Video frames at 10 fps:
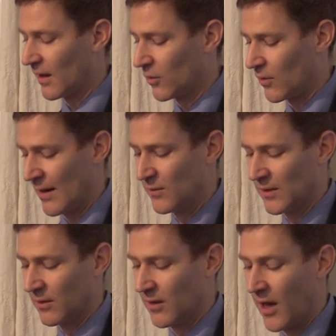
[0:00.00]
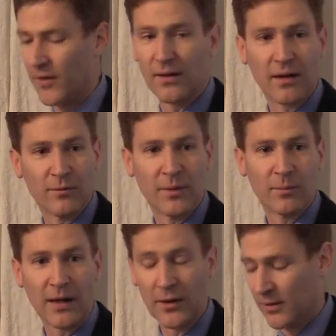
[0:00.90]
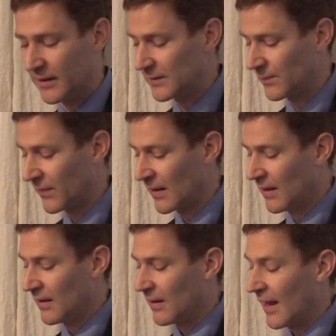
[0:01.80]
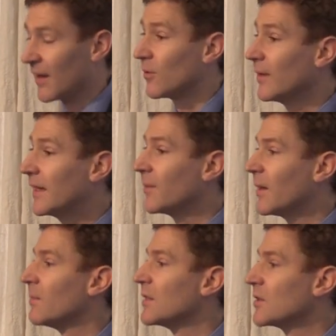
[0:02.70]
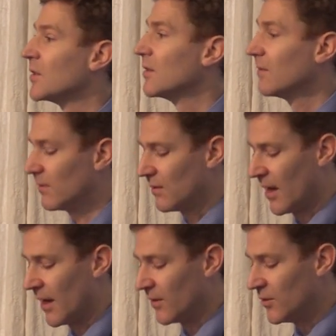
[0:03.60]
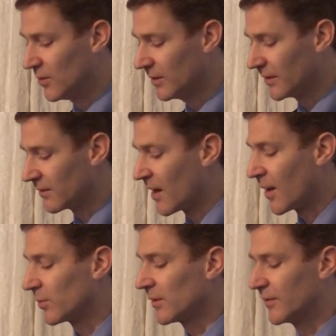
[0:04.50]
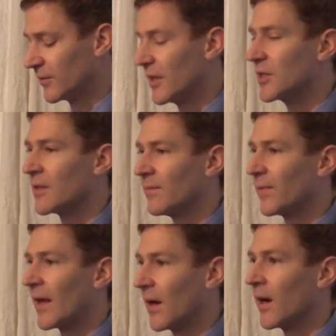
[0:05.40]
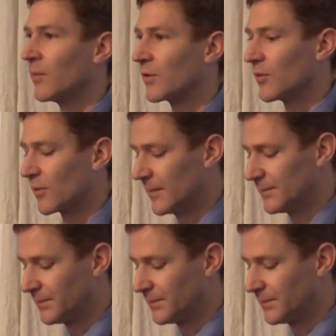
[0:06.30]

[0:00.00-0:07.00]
crowds out other government priorities, and a recommitment to nuclear non-proliferation and arms control.